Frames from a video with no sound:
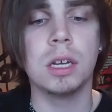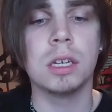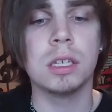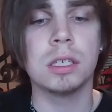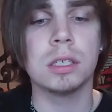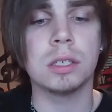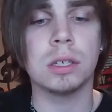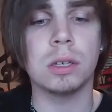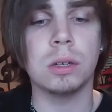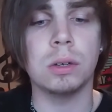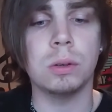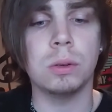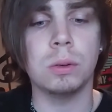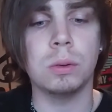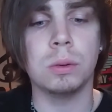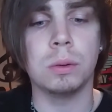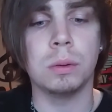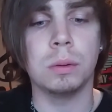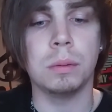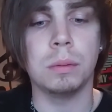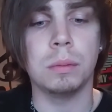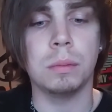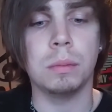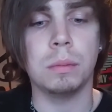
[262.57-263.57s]
So,
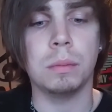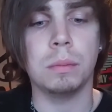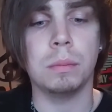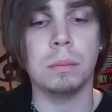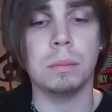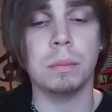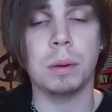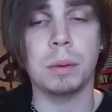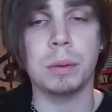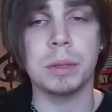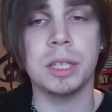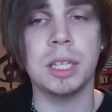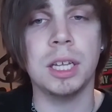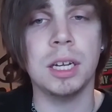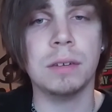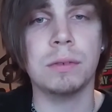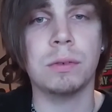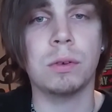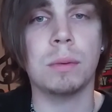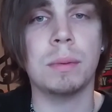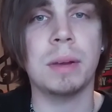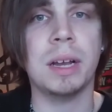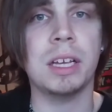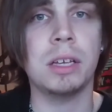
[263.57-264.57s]
but with deck
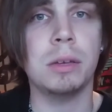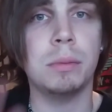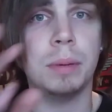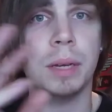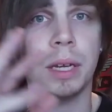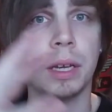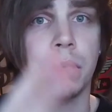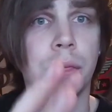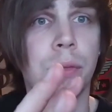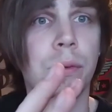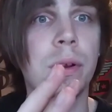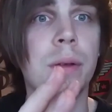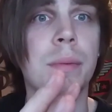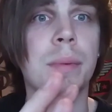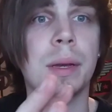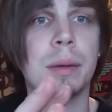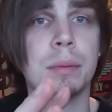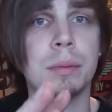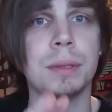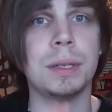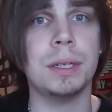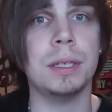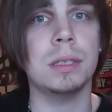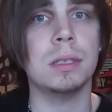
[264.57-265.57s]
format, you pick 3
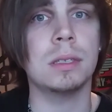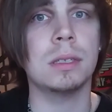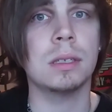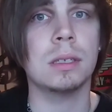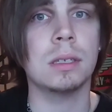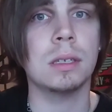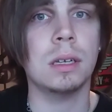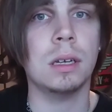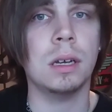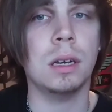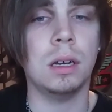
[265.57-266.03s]
Beyblades.